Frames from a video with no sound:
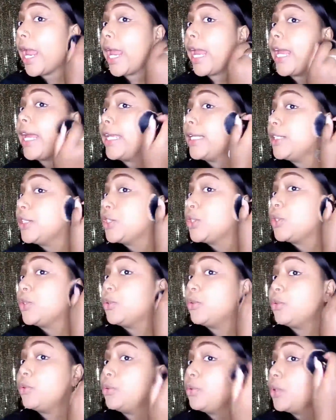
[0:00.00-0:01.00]
and
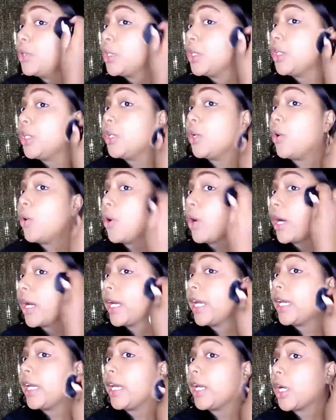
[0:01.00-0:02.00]
to your
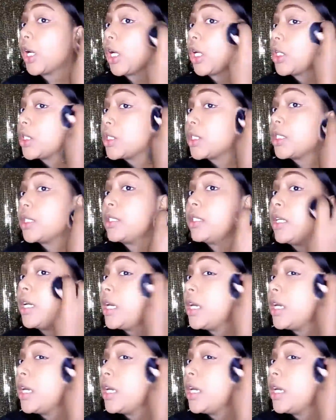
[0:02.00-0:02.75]
ears.